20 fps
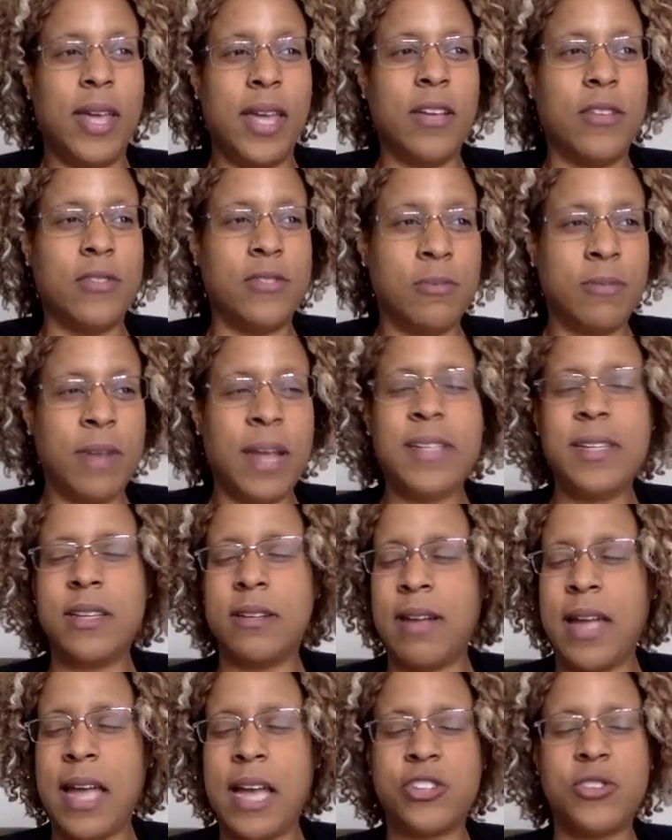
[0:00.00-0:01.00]
direct
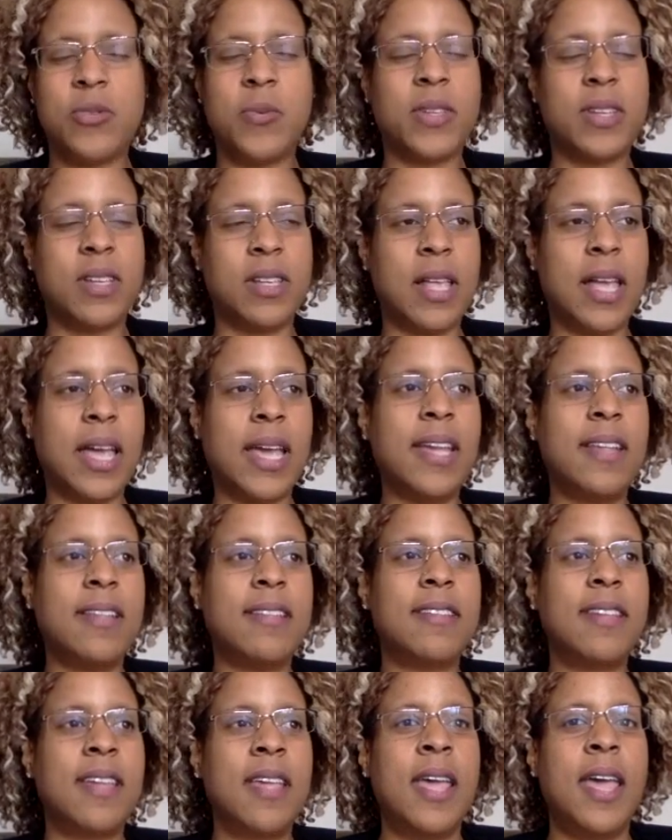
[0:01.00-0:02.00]
interaction with
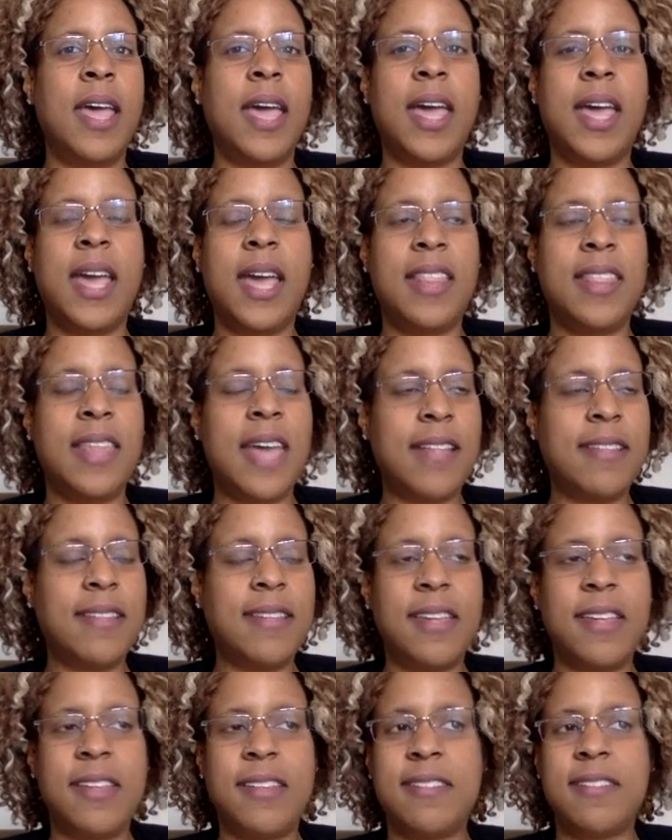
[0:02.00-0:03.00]
clients. And that
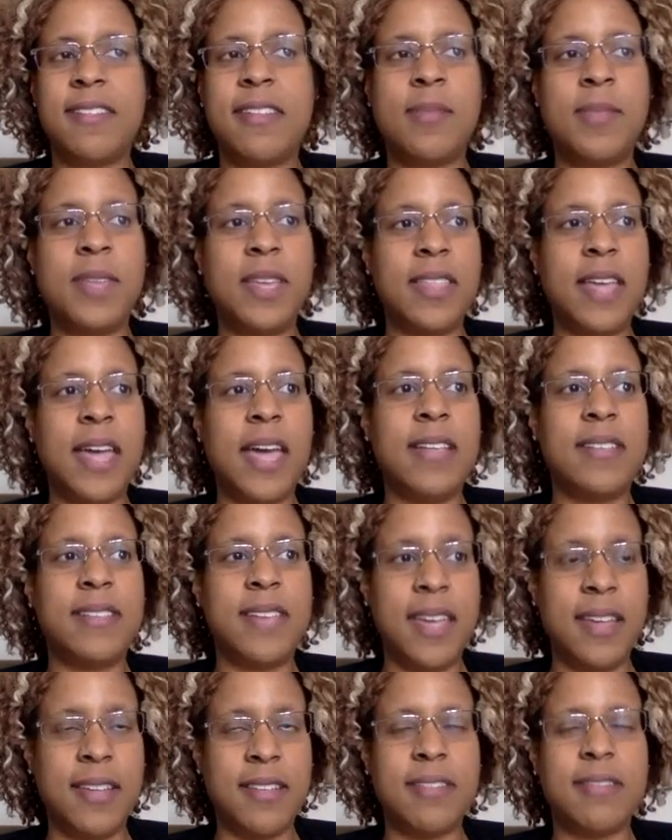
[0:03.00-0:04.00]
is something that
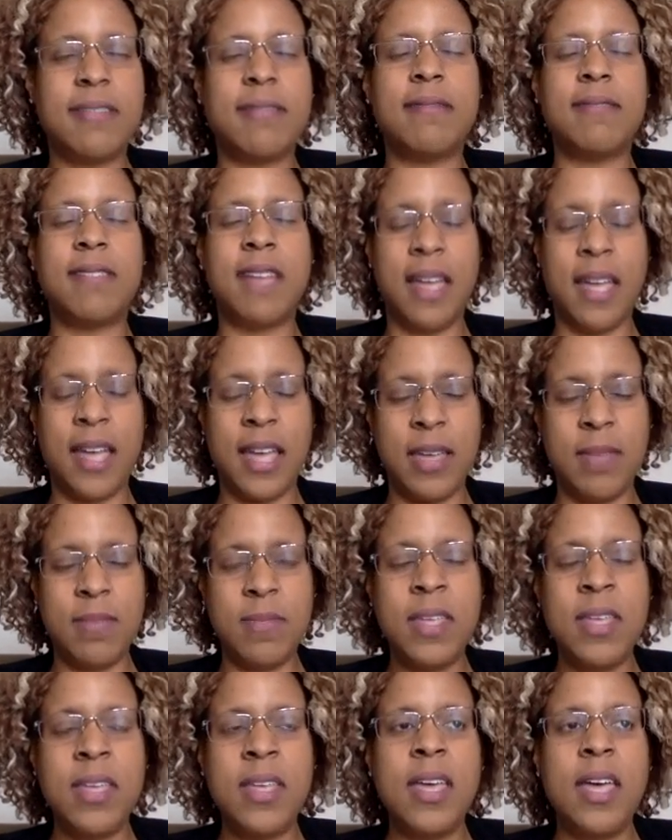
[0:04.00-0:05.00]
takes time,
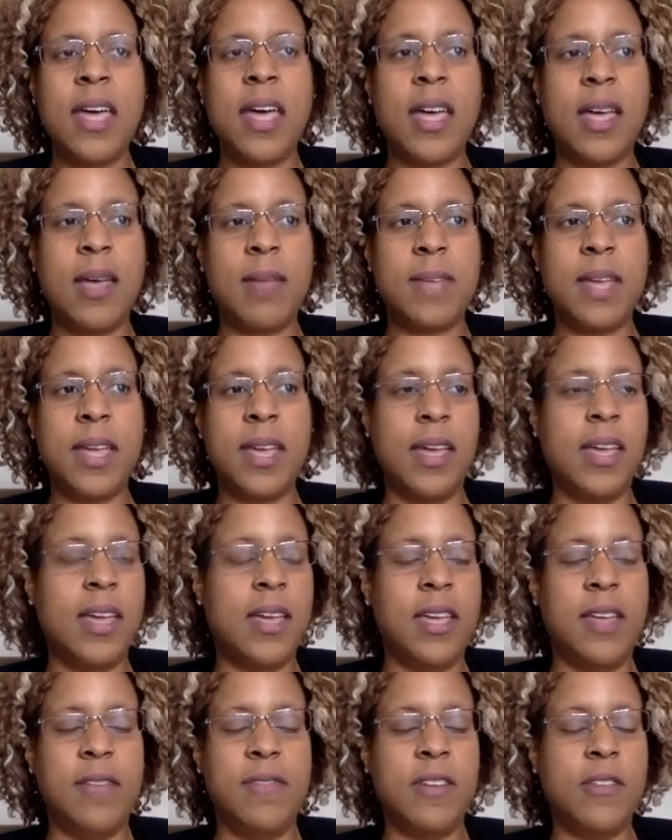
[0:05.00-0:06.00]

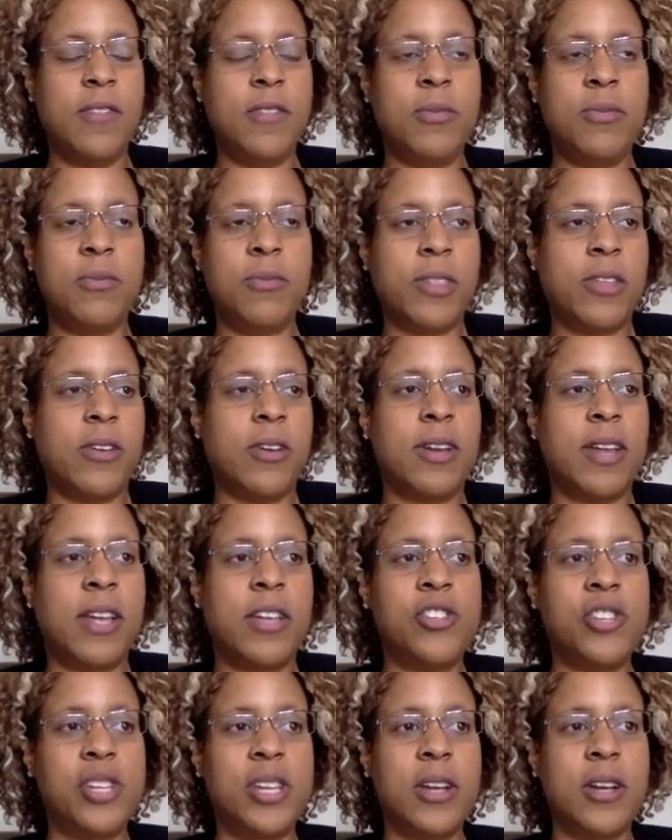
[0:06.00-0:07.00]
even if whether you're an
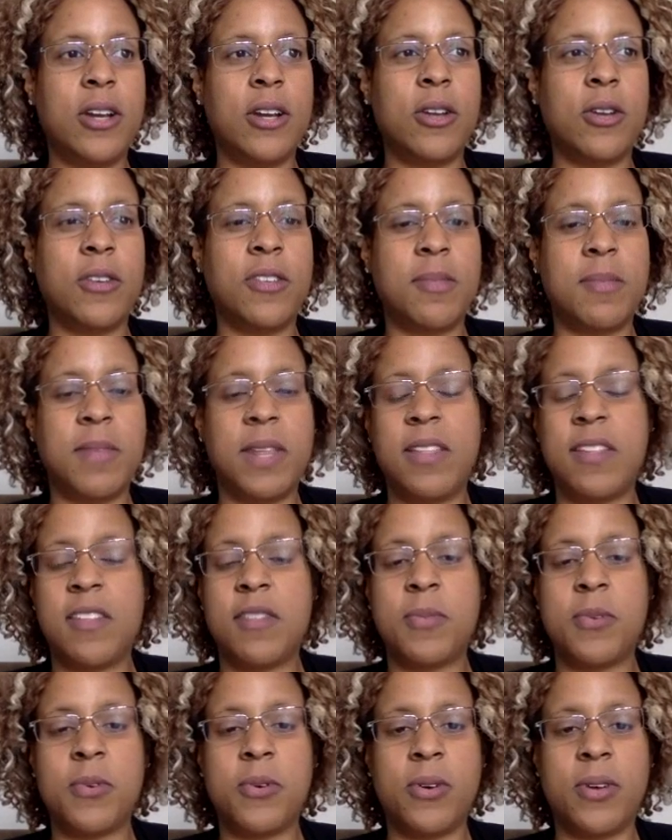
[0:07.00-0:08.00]
engineer or you're somebody that's
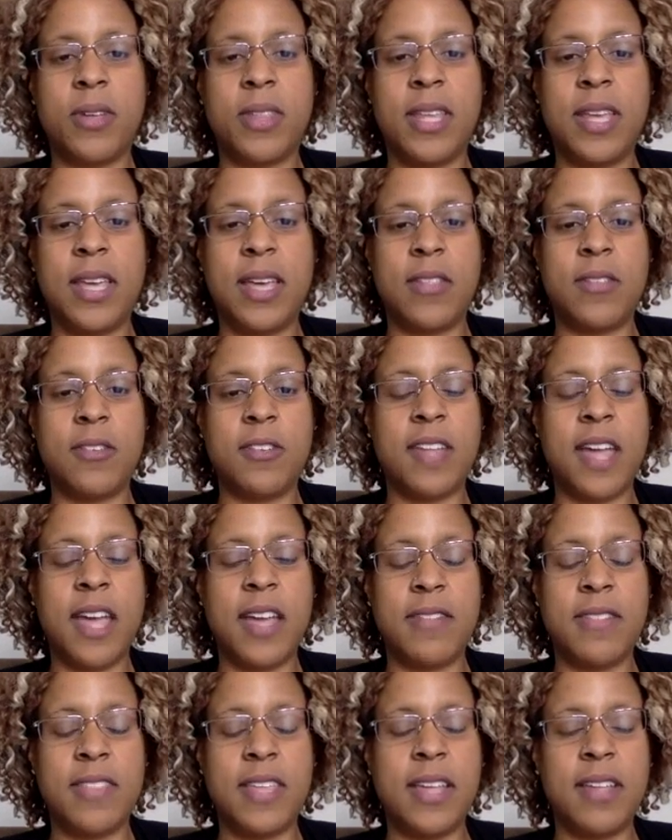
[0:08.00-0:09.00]
more on the other side
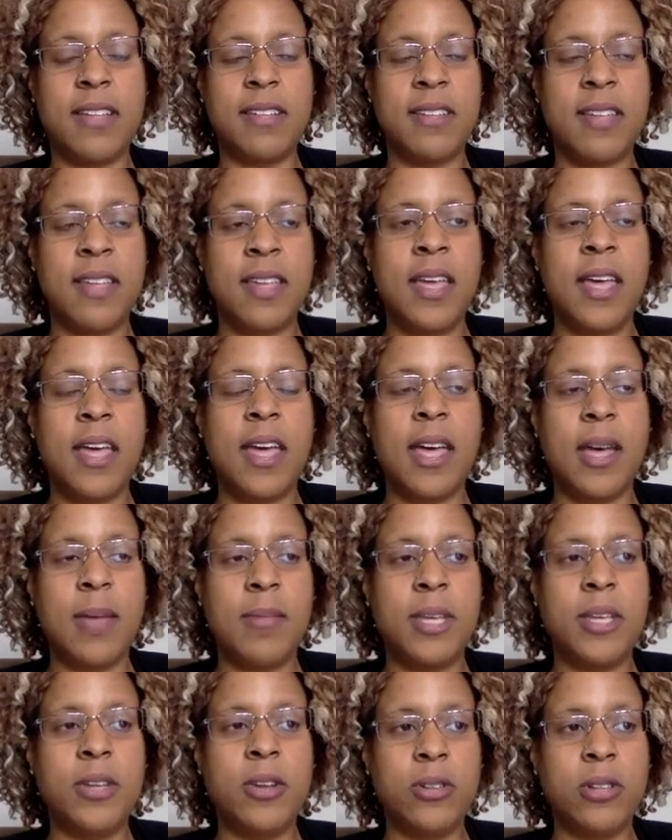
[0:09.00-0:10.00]
of things,
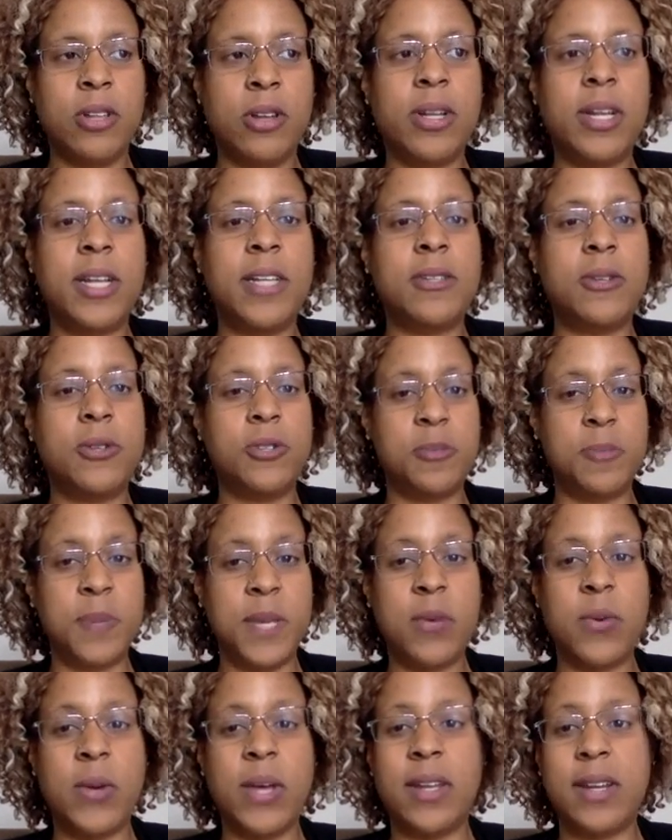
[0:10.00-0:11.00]
learning to
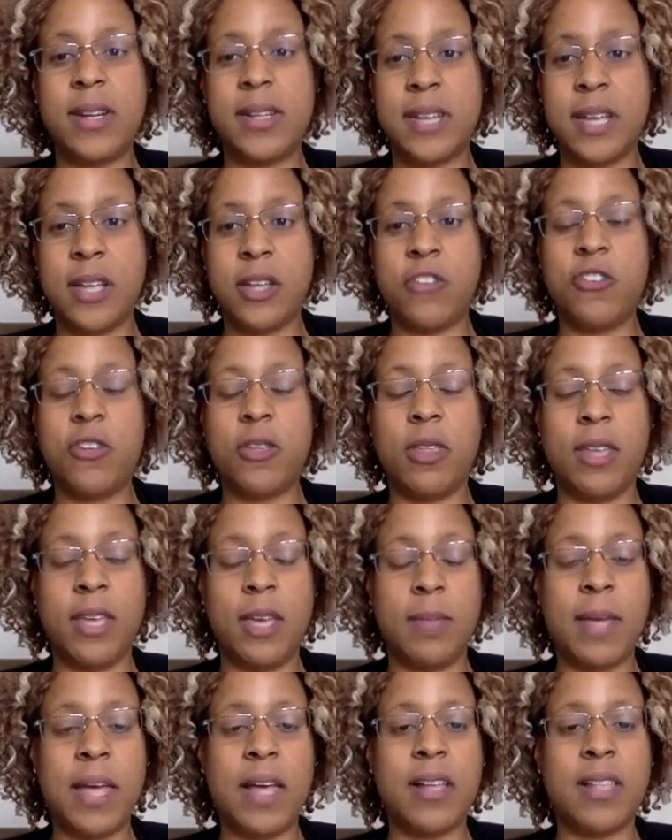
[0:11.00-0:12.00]
speak well and intelligently
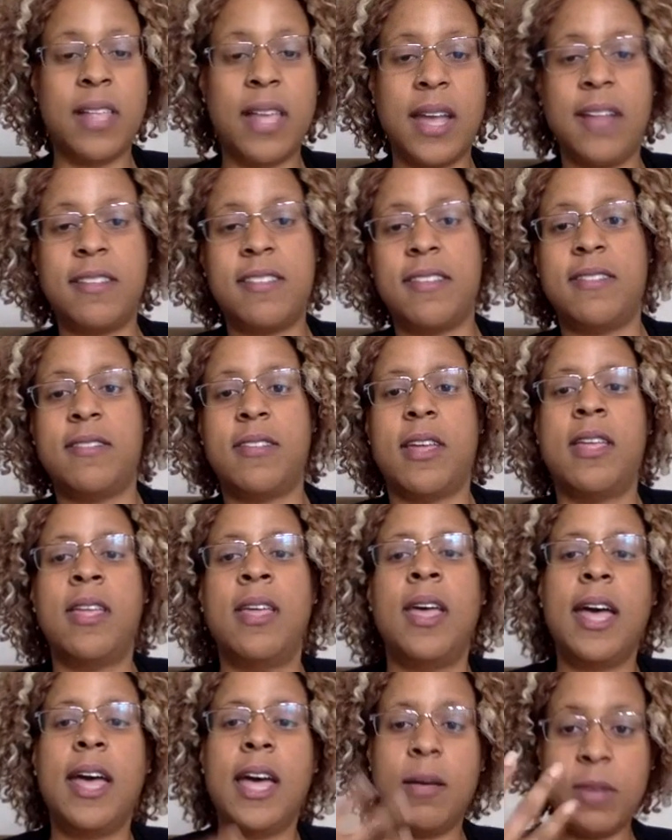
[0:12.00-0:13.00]
about clients as to
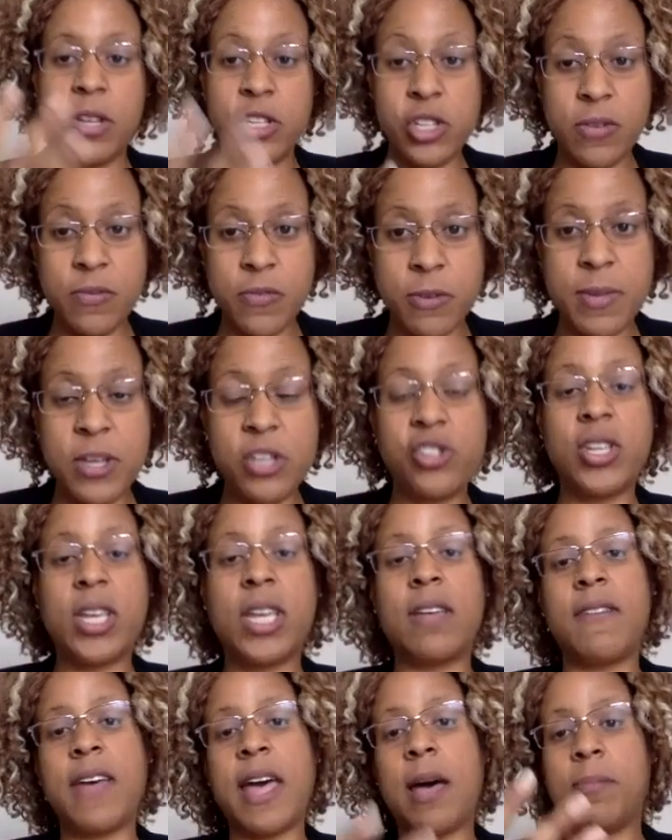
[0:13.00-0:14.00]
how much information to
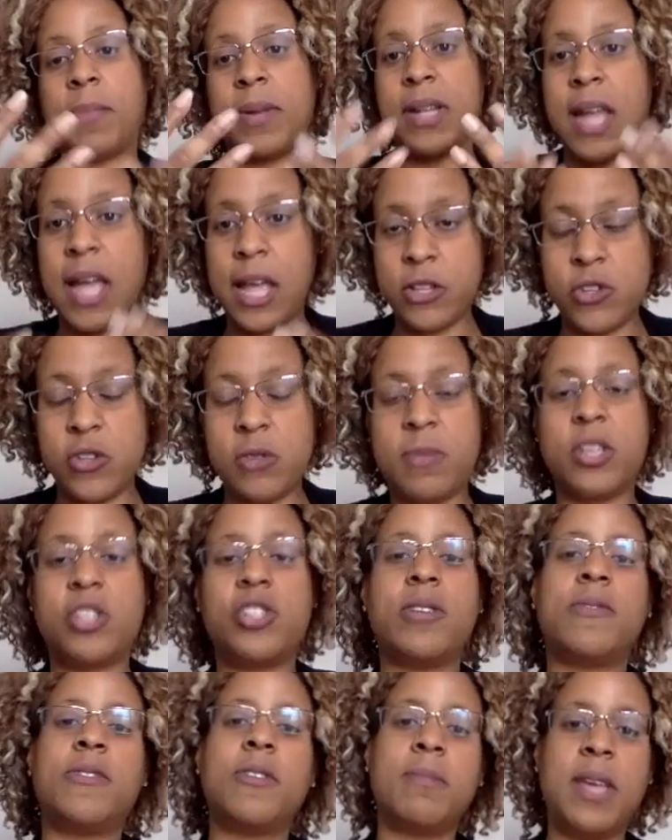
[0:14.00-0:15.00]
give out, but not too much
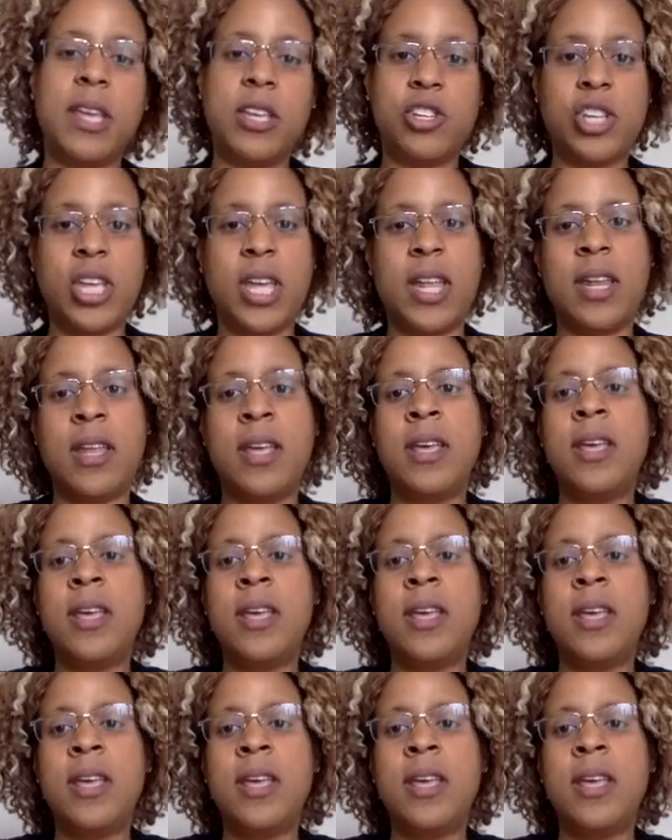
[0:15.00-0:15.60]
information,